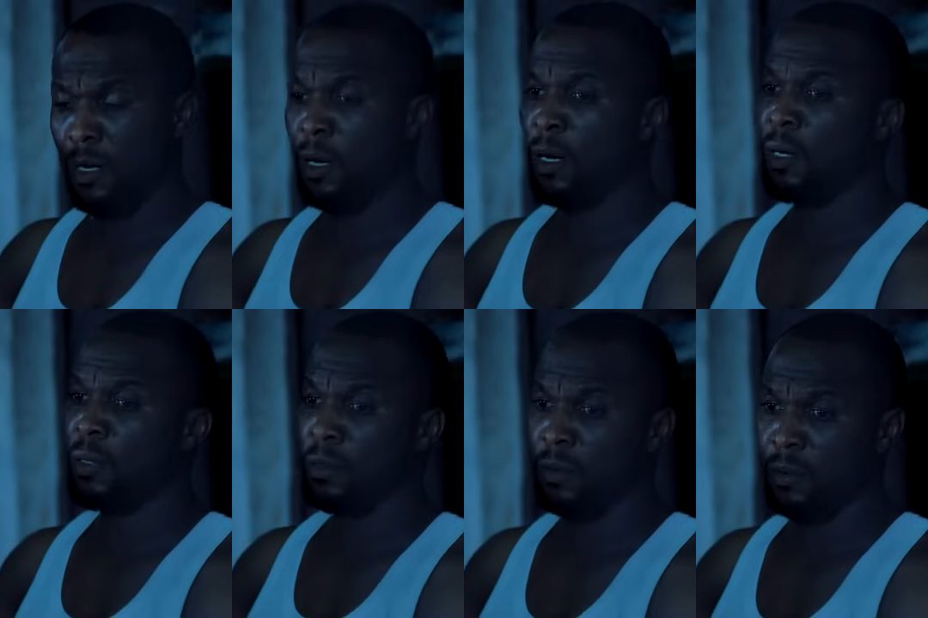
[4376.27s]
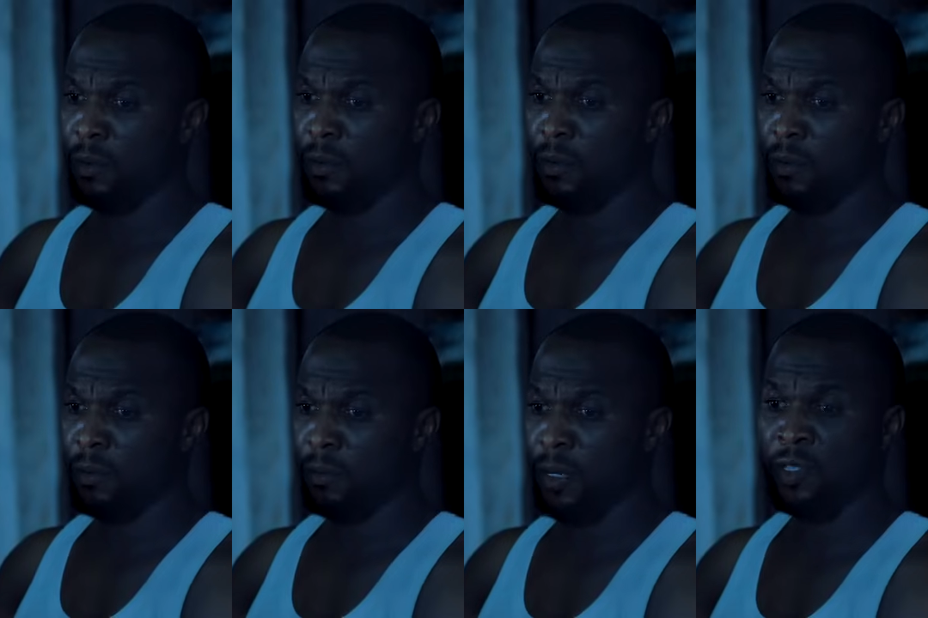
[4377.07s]
Oh,
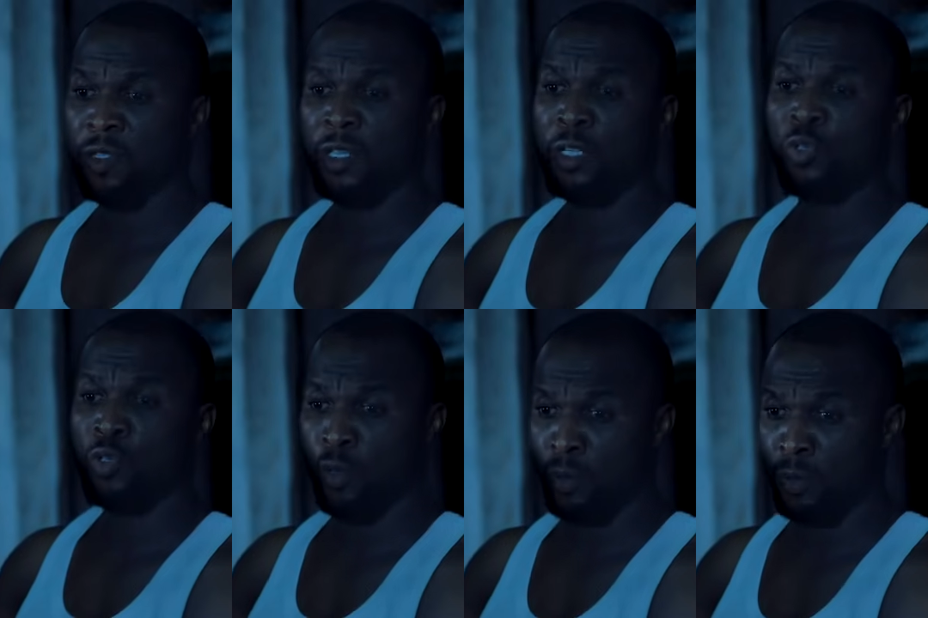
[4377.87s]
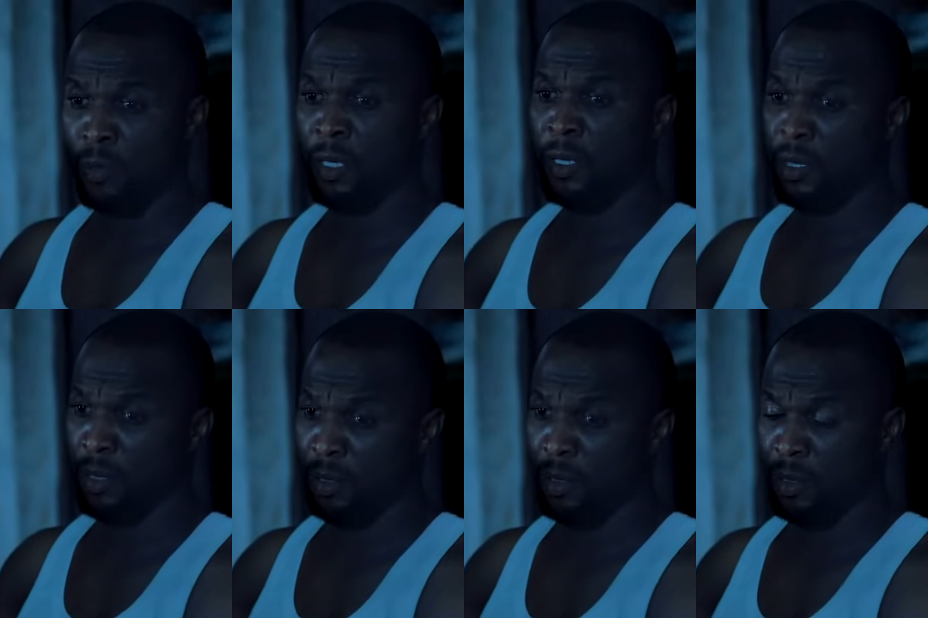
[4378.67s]
my sister, you told me.
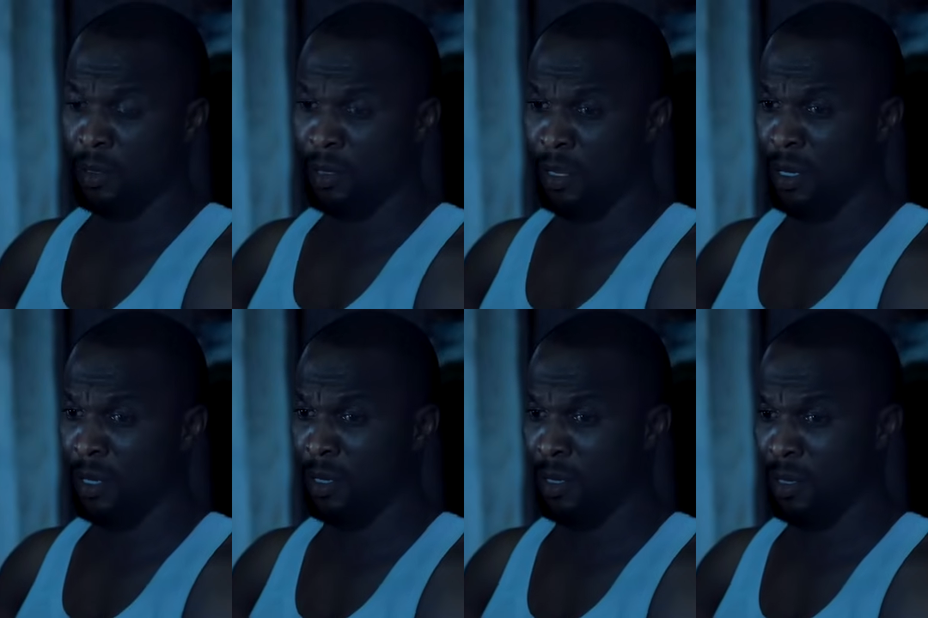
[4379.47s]
Eh?